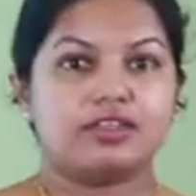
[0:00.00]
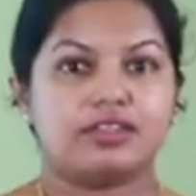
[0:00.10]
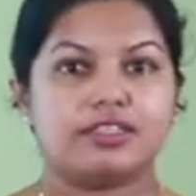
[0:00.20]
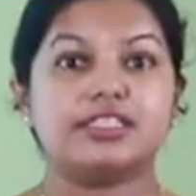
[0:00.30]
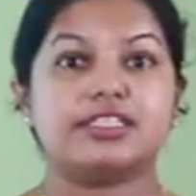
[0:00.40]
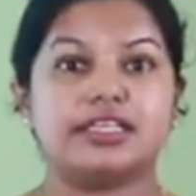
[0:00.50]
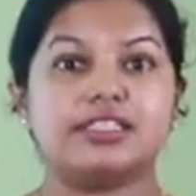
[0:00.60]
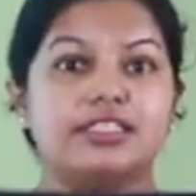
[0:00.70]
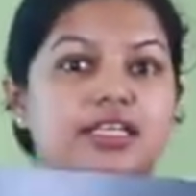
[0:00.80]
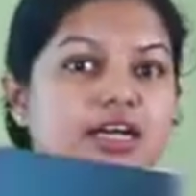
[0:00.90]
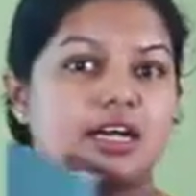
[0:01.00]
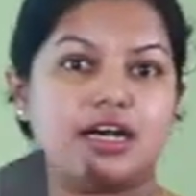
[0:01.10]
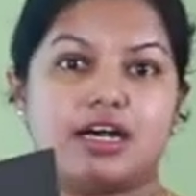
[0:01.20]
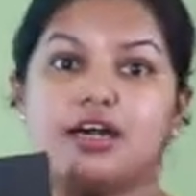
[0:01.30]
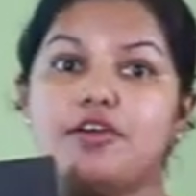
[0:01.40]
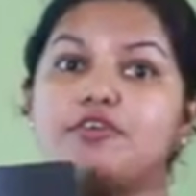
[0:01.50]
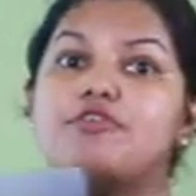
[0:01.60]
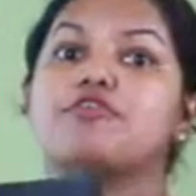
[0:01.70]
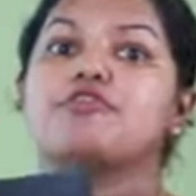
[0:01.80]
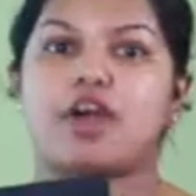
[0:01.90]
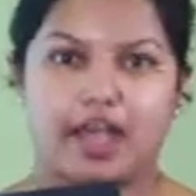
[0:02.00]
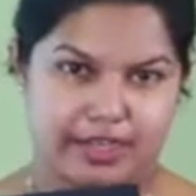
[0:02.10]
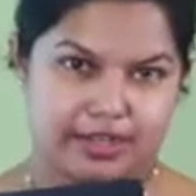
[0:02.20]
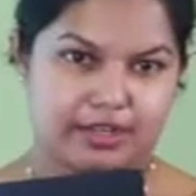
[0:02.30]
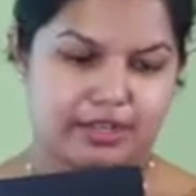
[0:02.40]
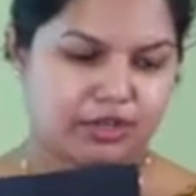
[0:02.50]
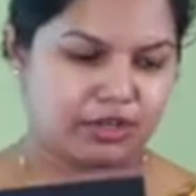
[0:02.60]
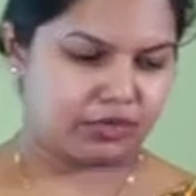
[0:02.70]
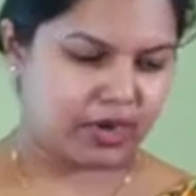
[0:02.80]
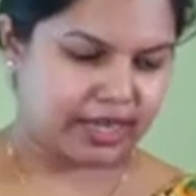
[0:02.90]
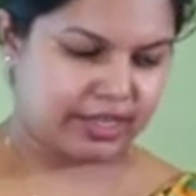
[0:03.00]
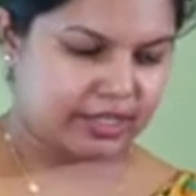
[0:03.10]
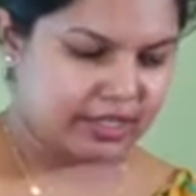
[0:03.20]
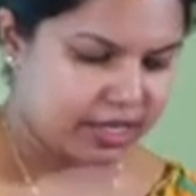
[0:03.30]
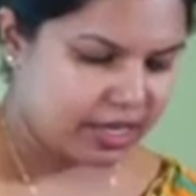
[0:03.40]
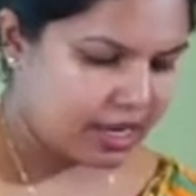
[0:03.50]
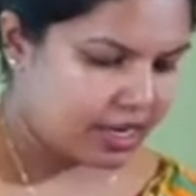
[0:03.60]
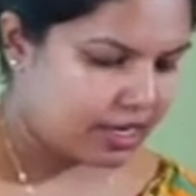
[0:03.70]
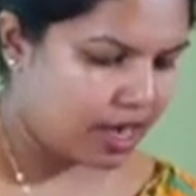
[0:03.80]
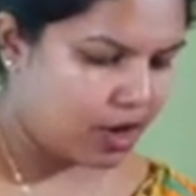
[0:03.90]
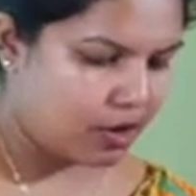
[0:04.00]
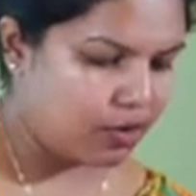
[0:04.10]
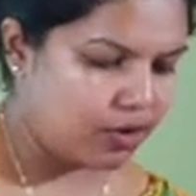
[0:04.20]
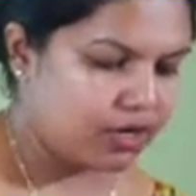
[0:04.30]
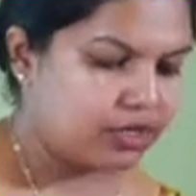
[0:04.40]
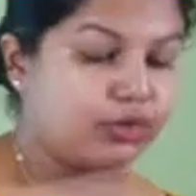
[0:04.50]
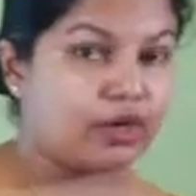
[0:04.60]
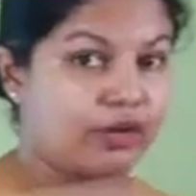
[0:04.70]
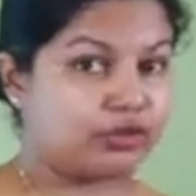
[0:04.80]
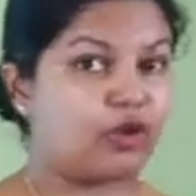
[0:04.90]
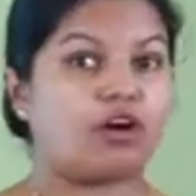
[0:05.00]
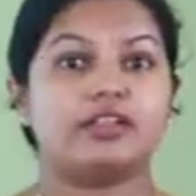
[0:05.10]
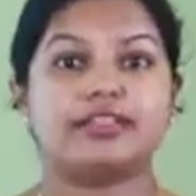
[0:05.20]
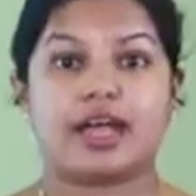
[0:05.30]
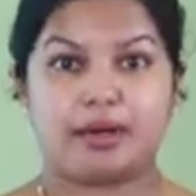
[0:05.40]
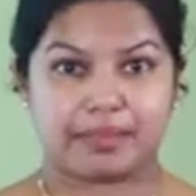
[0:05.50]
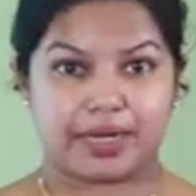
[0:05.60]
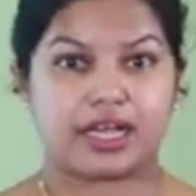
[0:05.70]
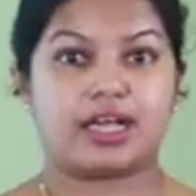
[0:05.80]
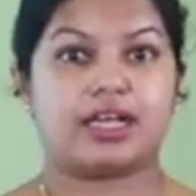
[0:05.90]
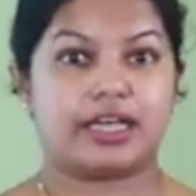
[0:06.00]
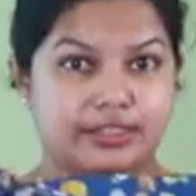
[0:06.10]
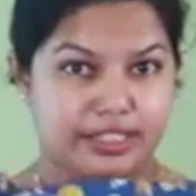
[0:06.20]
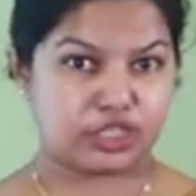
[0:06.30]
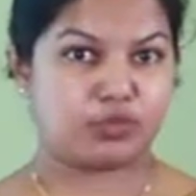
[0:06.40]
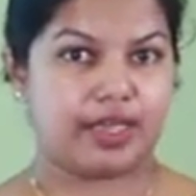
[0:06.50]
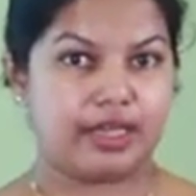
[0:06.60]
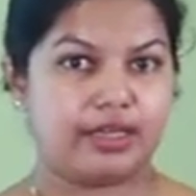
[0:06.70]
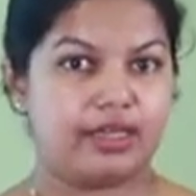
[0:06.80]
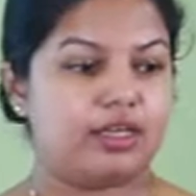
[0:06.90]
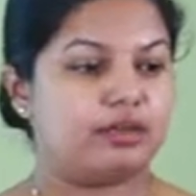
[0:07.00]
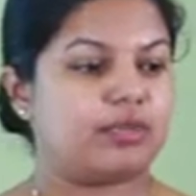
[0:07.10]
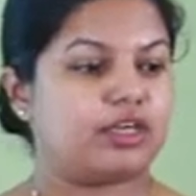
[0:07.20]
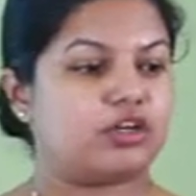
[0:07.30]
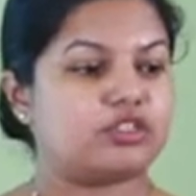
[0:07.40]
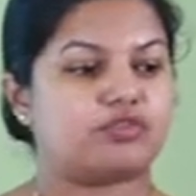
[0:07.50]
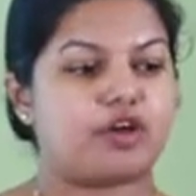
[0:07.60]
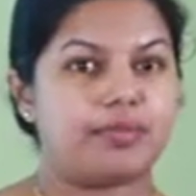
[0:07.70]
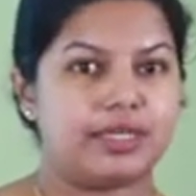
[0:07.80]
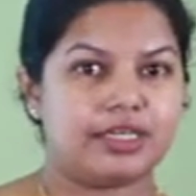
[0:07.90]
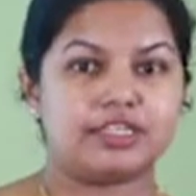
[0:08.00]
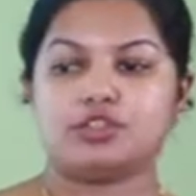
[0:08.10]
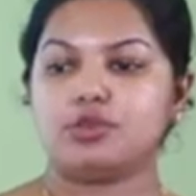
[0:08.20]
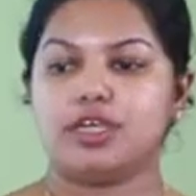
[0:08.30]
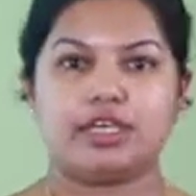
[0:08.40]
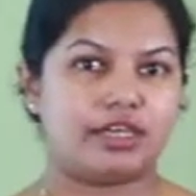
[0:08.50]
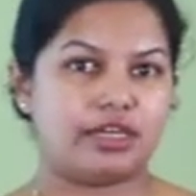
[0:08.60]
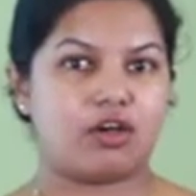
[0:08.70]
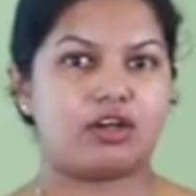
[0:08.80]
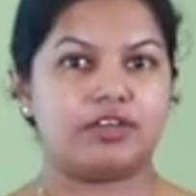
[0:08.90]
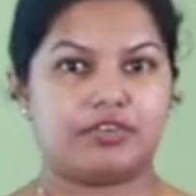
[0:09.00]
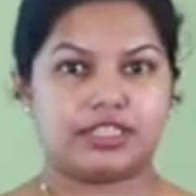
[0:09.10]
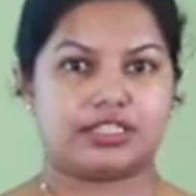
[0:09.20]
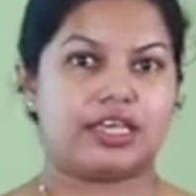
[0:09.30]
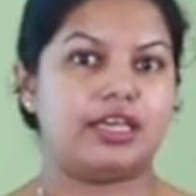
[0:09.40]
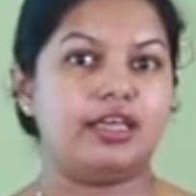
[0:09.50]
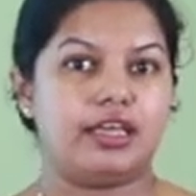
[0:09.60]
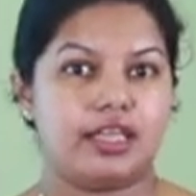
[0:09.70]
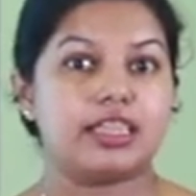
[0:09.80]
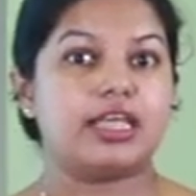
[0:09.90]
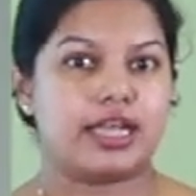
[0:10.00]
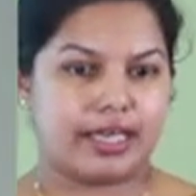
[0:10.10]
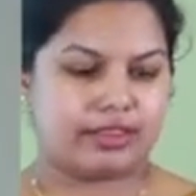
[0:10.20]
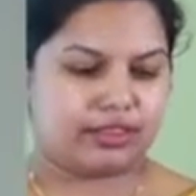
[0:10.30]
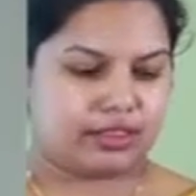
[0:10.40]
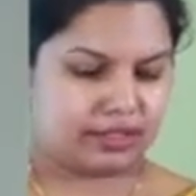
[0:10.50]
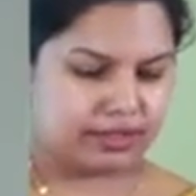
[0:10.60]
This is a file. Right. Now you have to hold the umbrella like this way, because from here to here only we say the length.